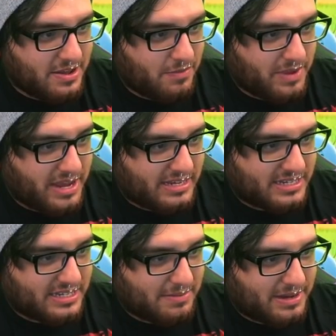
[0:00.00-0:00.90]
We got
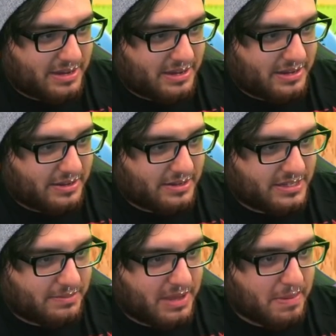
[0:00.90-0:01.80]
some
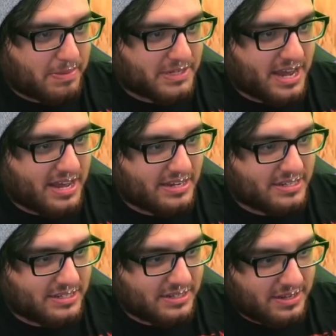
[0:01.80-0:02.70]

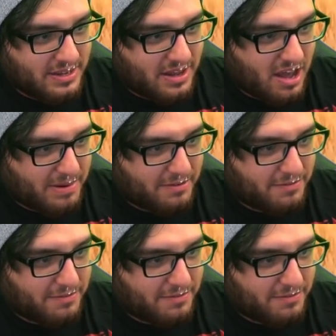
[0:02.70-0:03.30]
Hippopotas up in a